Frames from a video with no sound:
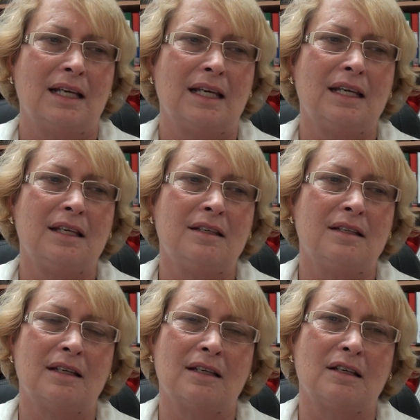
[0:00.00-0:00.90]
he'd
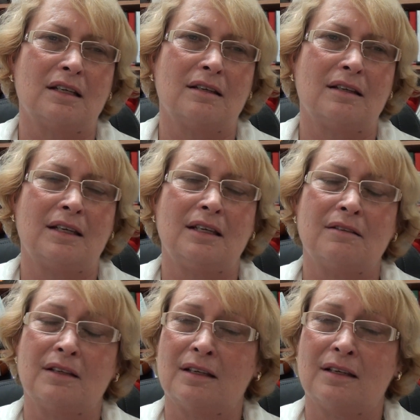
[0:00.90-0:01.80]

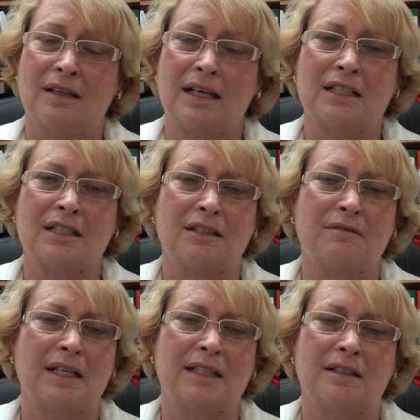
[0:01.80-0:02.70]
actually
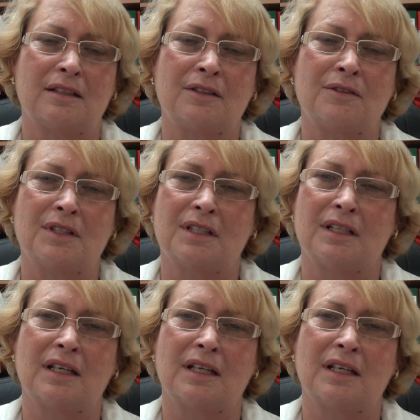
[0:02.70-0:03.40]
erected a noose in